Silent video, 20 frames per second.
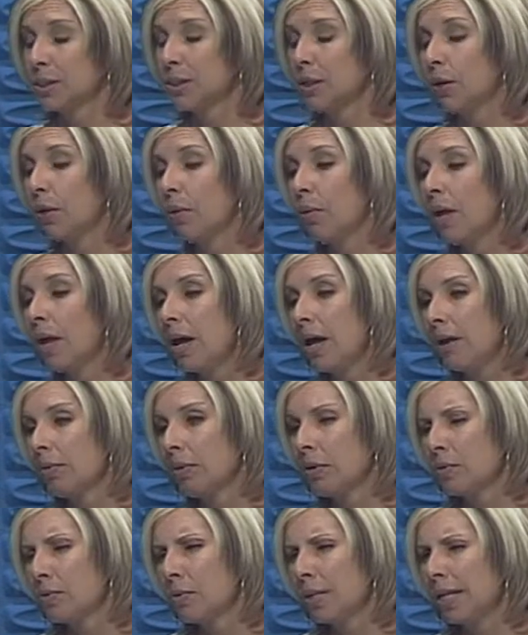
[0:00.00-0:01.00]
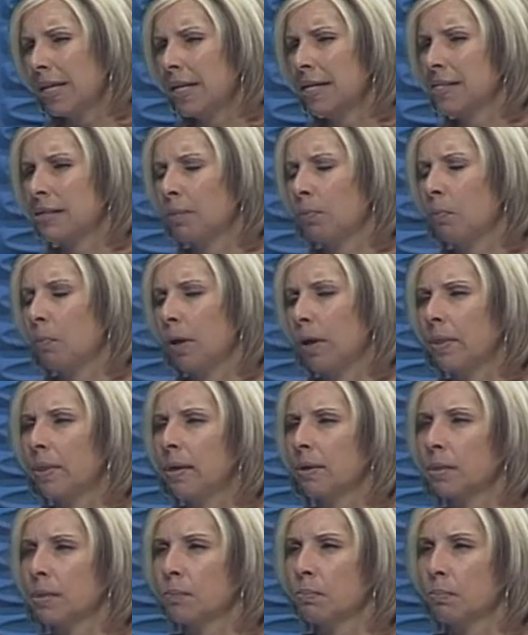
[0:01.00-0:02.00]
So there really isn't one
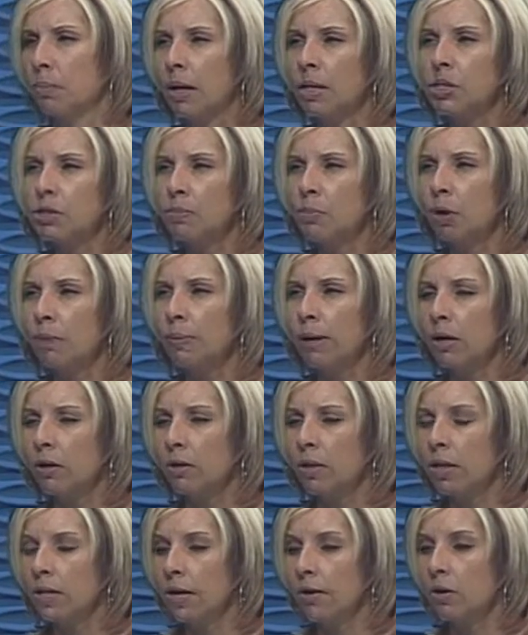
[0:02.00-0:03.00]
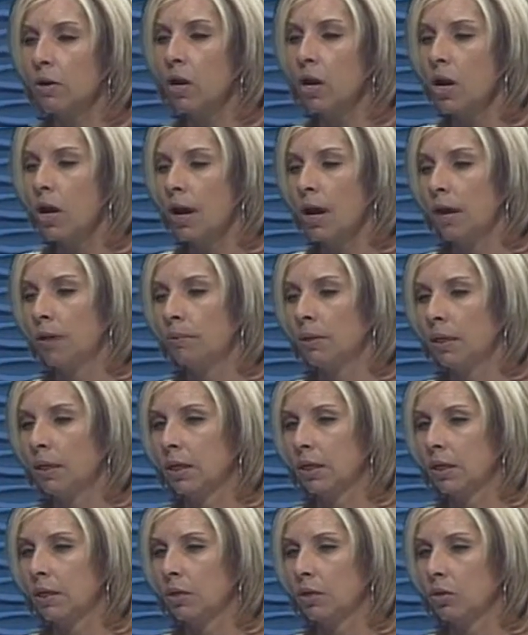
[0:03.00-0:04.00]
that is much more better than the other. I
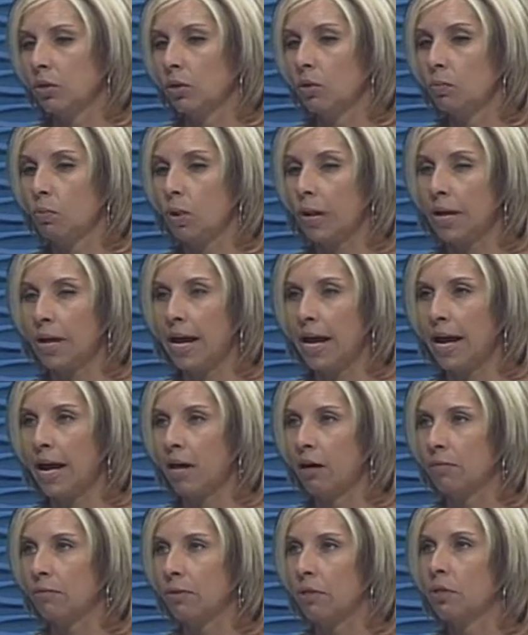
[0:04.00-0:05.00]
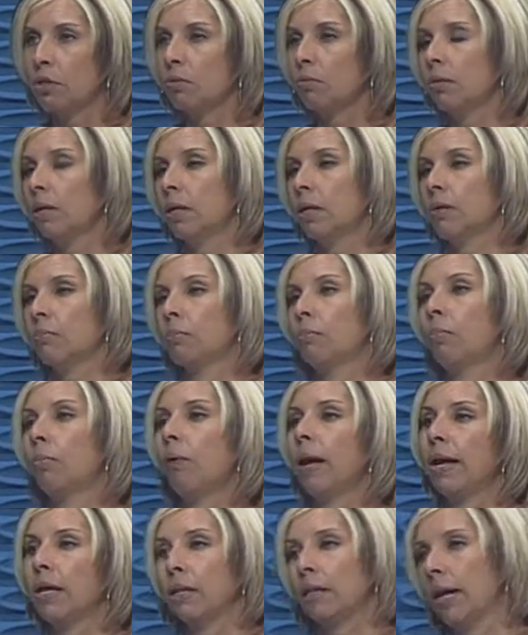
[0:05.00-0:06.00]
mean, you want to have, you don't want
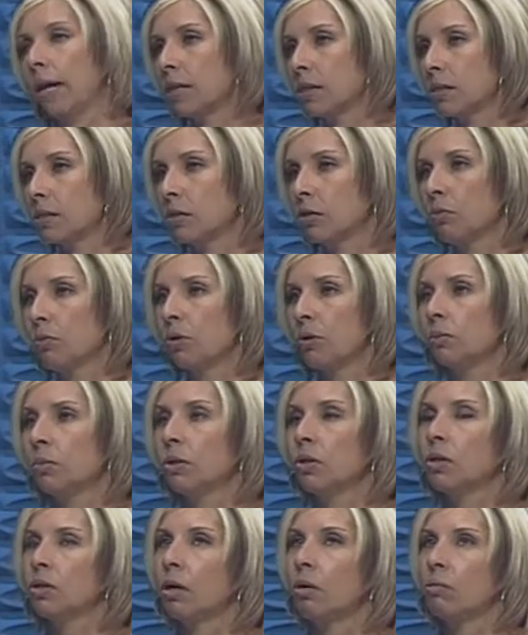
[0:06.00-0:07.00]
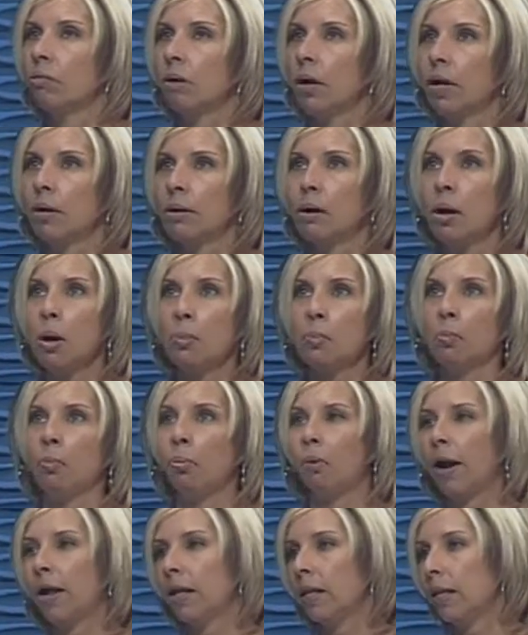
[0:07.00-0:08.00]
bright lights in your room. You don't want
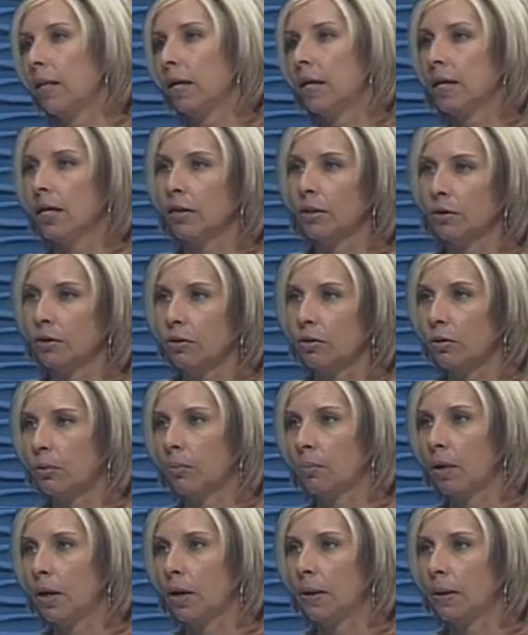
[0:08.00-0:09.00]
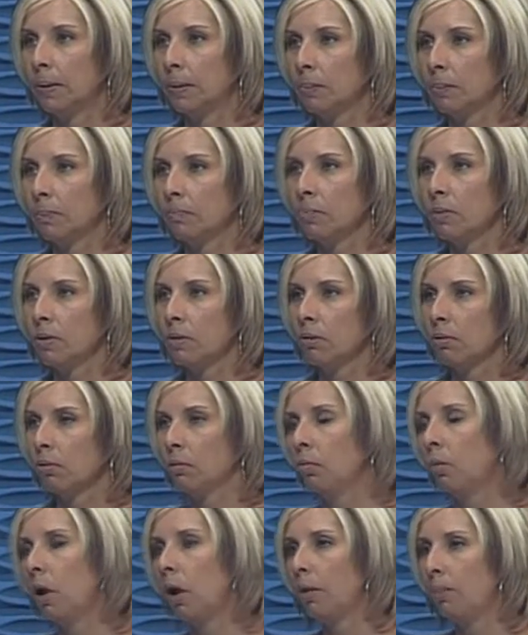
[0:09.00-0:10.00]
brightly colored
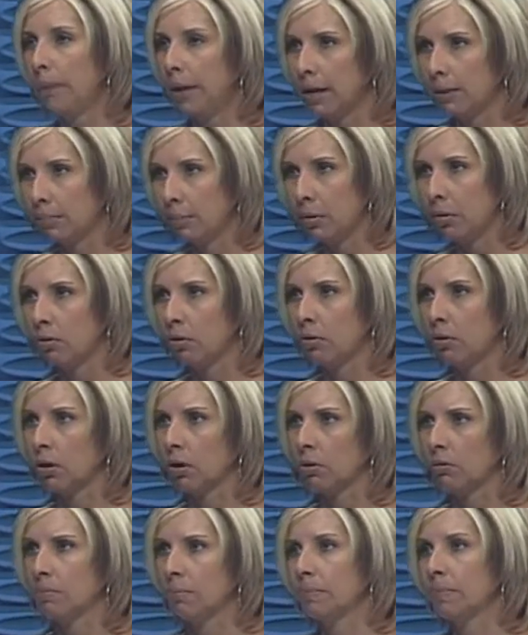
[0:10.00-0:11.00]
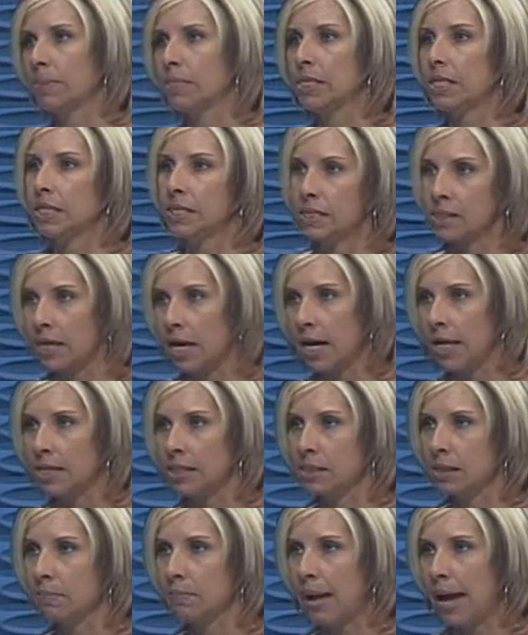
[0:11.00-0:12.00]
wallpaper or busy
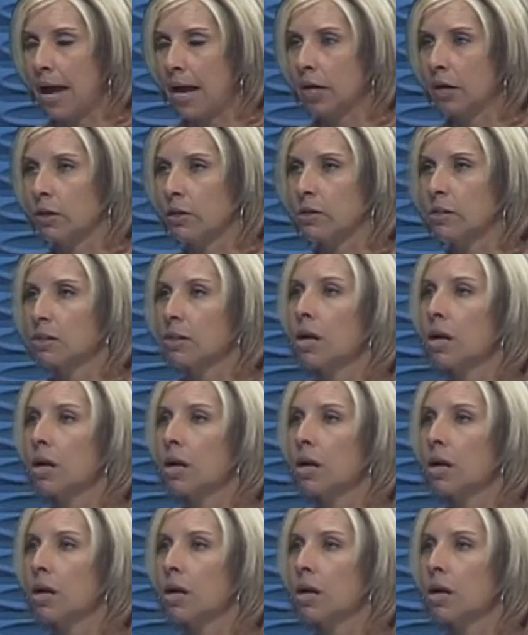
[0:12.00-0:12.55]
designs and patterns.